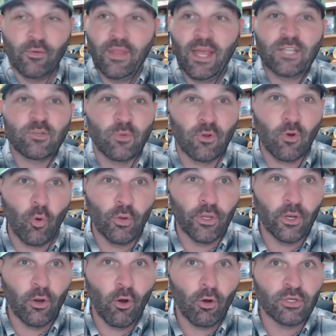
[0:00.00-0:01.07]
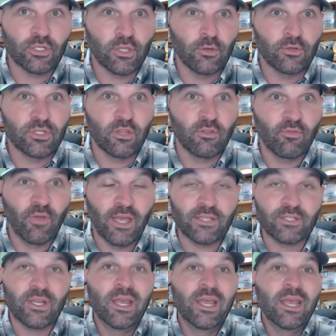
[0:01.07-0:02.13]
and that's where they're holding cards close to the
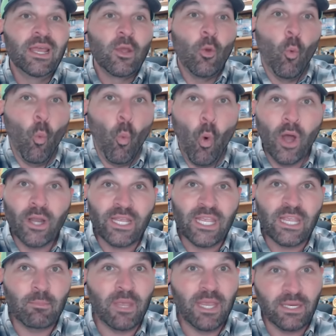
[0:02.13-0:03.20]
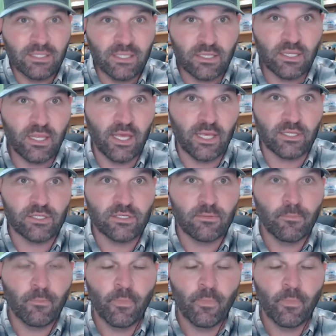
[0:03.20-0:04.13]
vest, what he means is this.